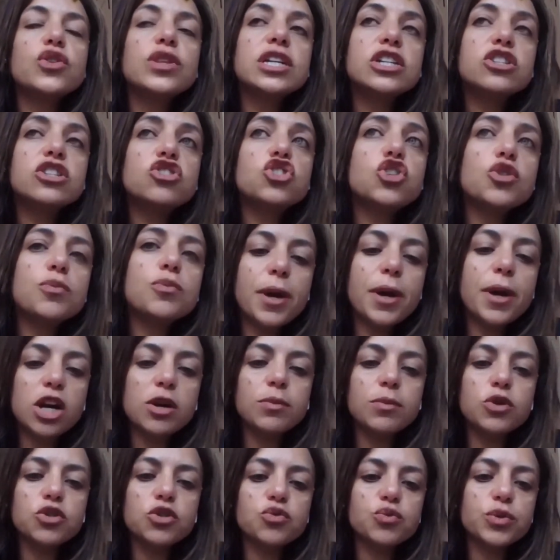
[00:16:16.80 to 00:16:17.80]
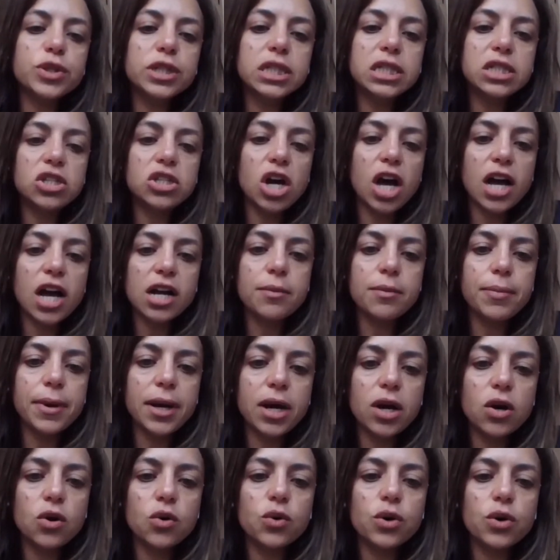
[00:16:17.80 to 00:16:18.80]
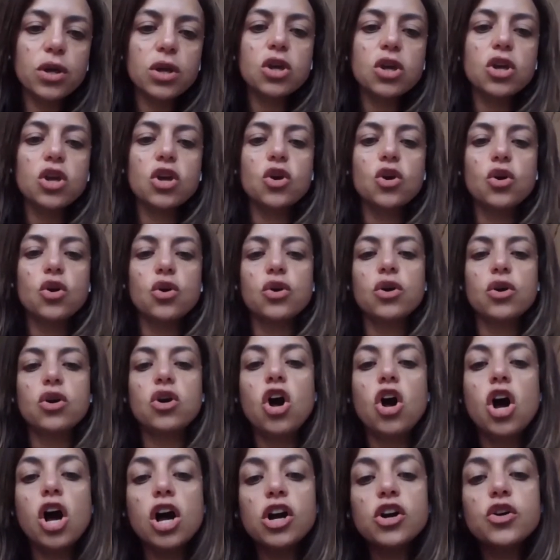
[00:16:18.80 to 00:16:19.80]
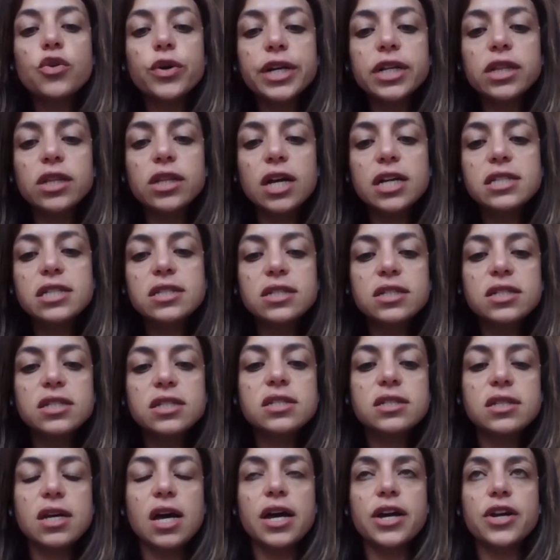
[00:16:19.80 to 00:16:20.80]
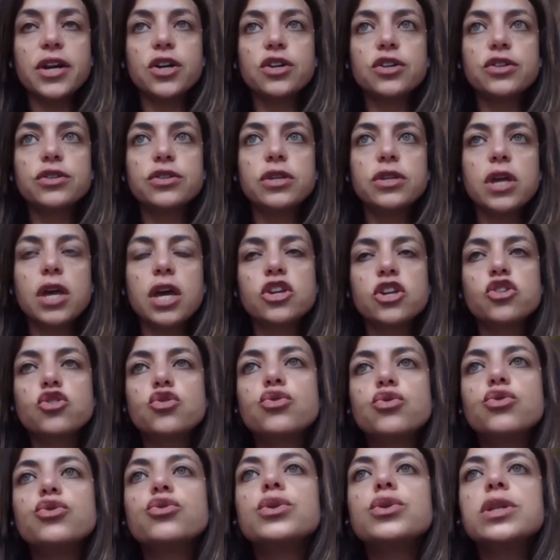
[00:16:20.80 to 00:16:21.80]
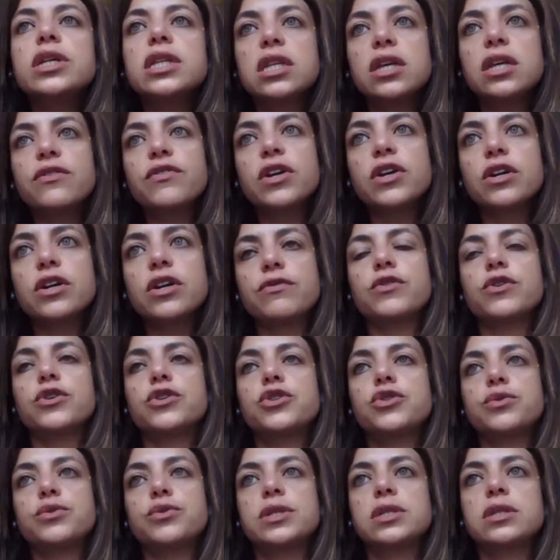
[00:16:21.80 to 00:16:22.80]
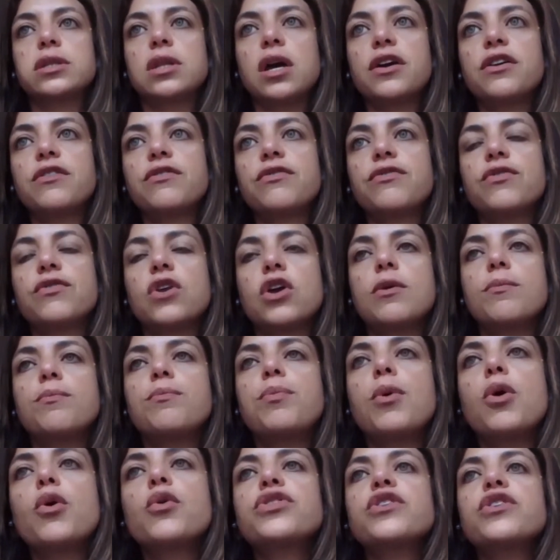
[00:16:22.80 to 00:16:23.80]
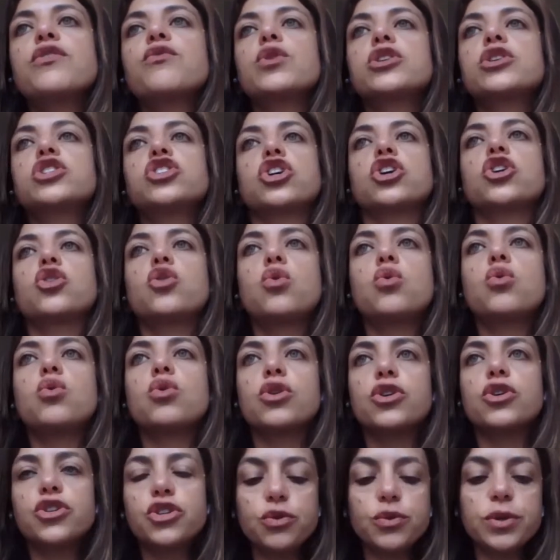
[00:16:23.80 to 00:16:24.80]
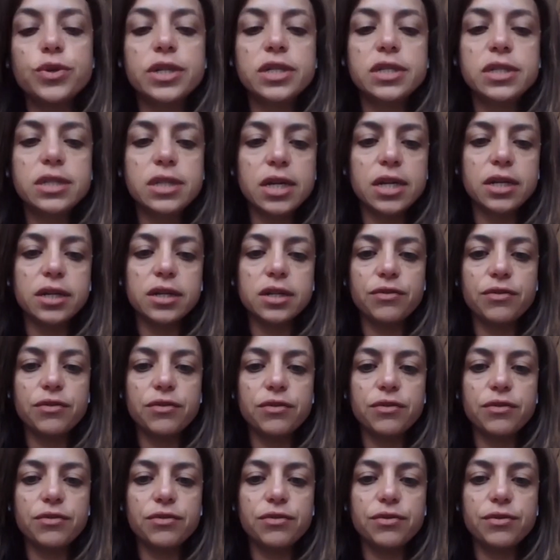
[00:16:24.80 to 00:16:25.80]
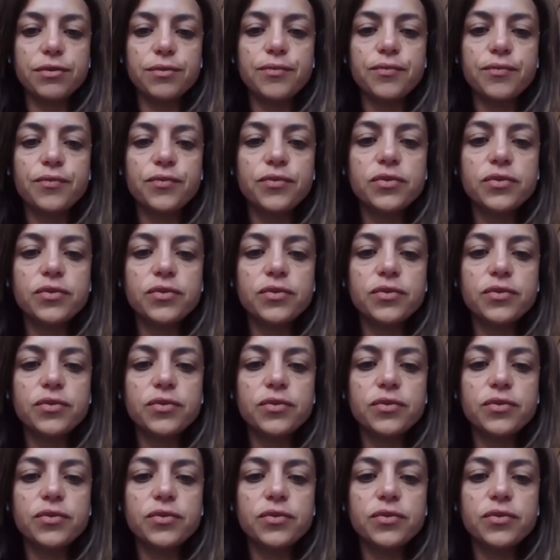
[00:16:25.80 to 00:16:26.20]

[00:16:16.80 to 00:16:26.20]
And so these two parables really talk about conquering lusts and desires, and truly living a virtuous life, both of which are core to an aesthetic life.